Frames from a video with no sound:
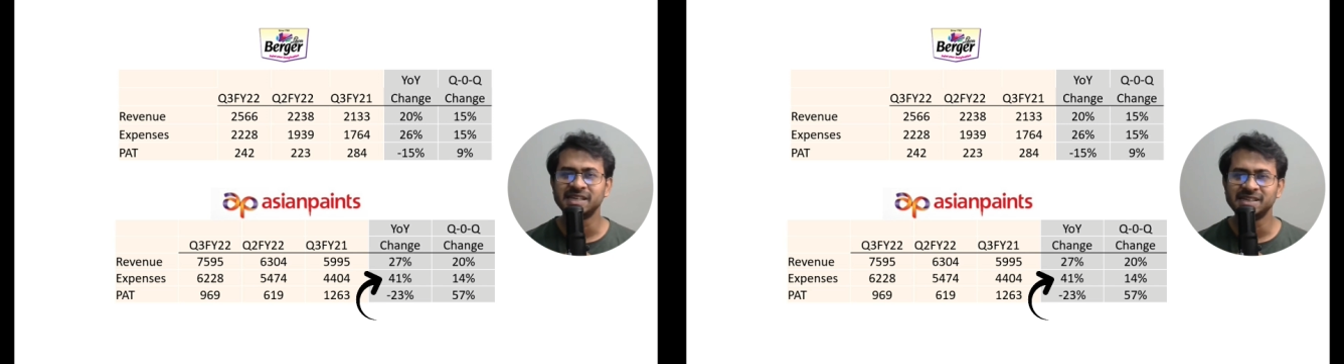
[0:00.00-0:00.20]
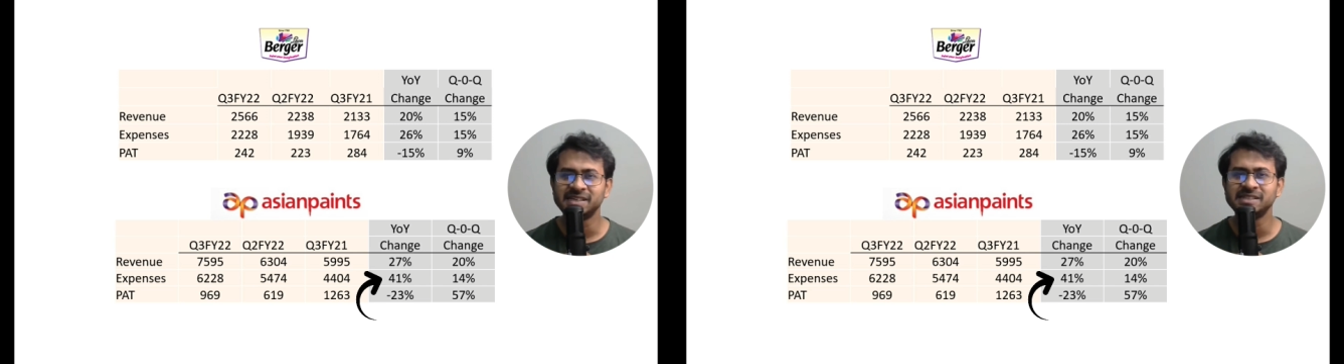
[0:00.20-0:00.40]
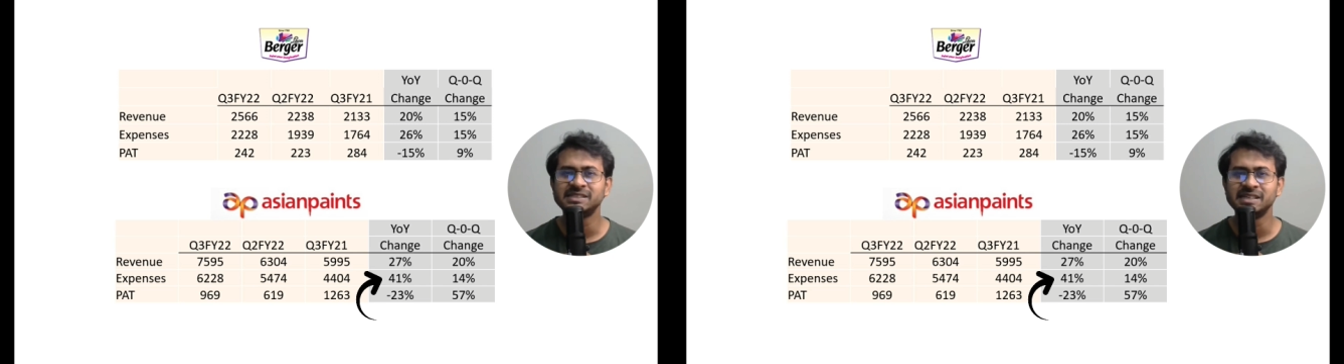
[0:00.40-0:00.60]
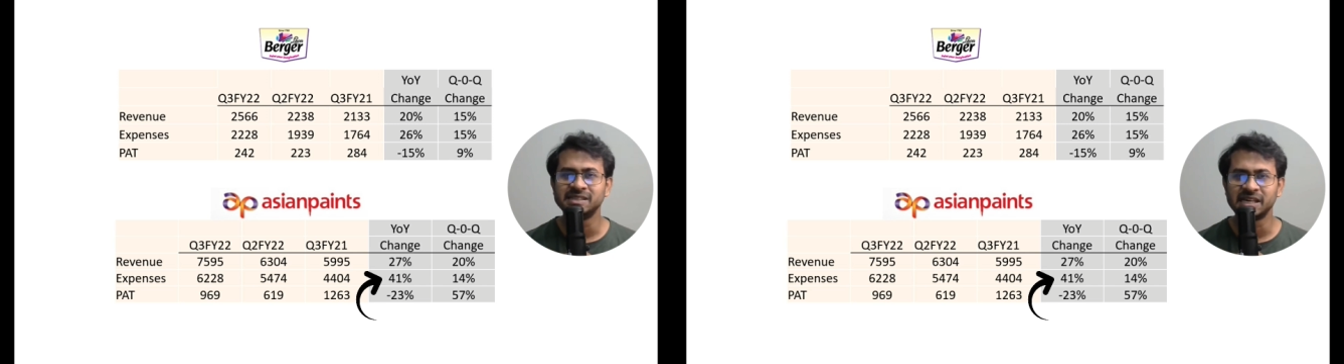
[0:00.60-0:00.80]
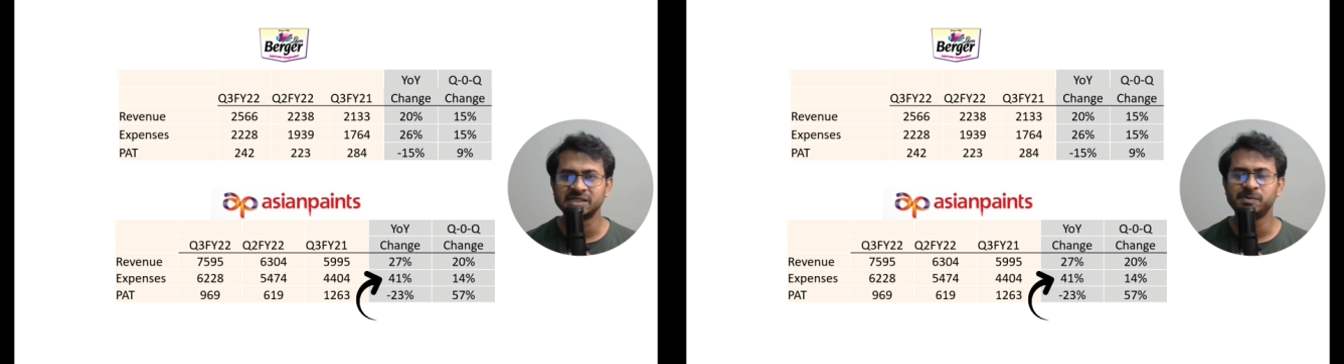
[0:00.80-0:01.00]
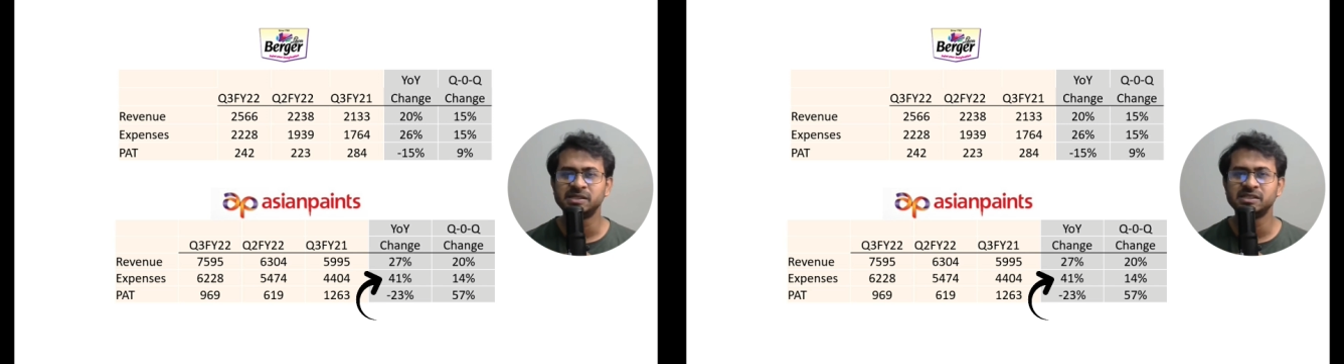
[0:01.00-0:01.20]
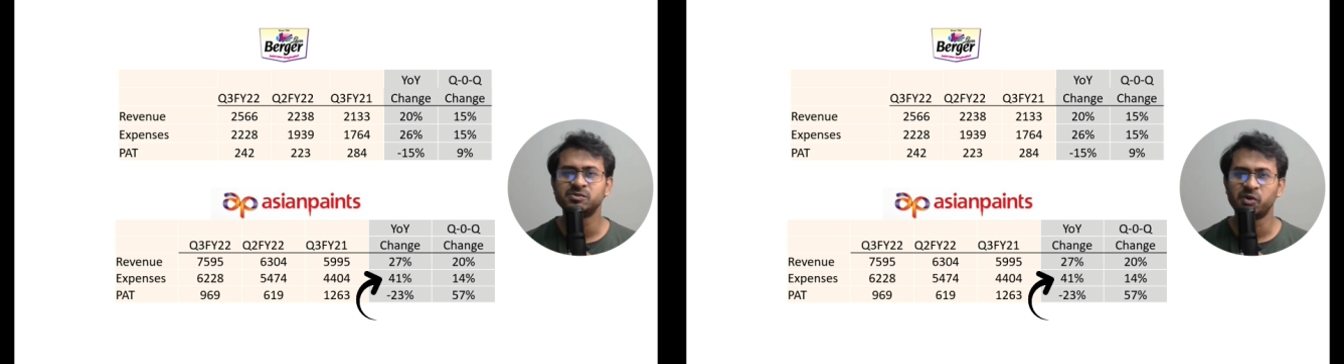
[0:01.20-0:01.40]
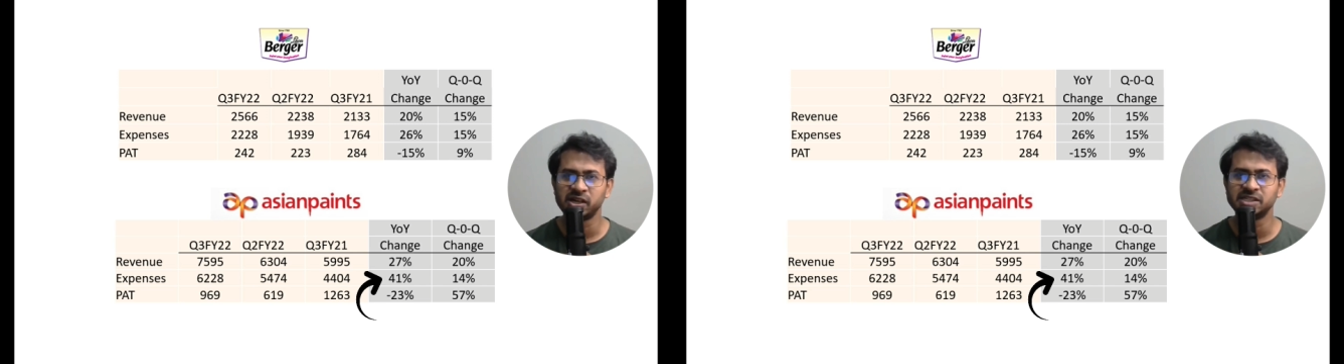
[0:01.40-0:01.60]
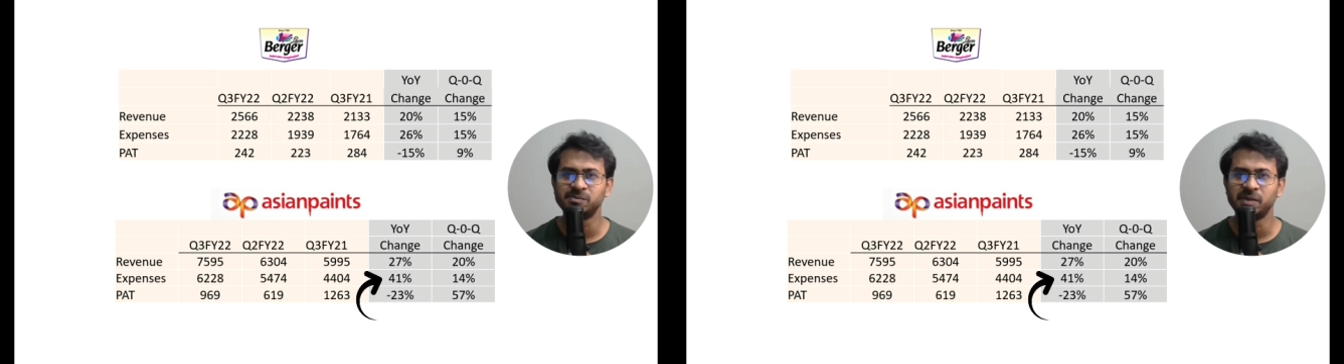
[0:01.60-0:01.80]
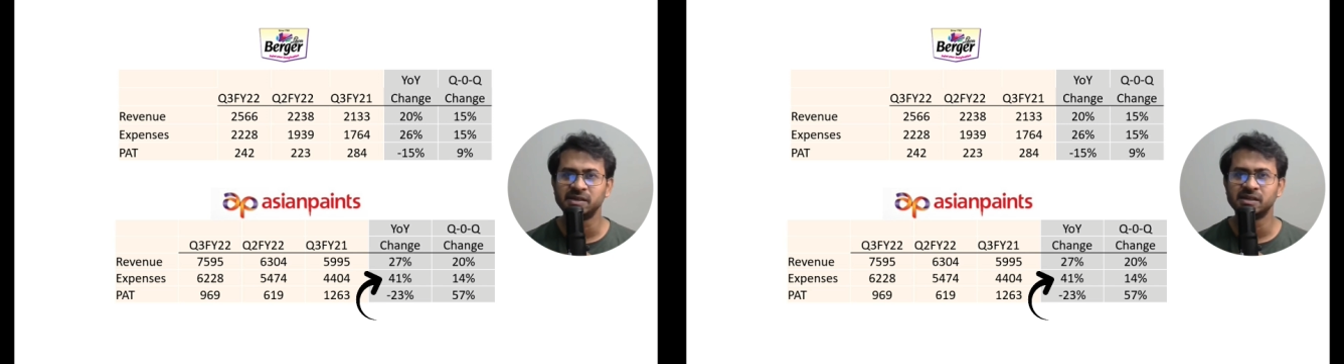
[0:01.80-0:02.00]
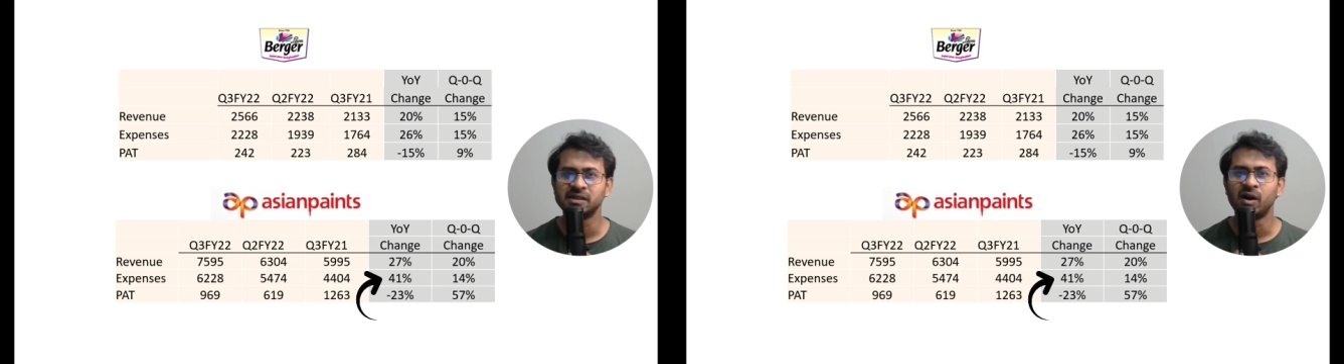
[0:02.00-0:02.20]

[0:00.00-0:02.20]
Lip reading: increase in the expenses for Asian Paint.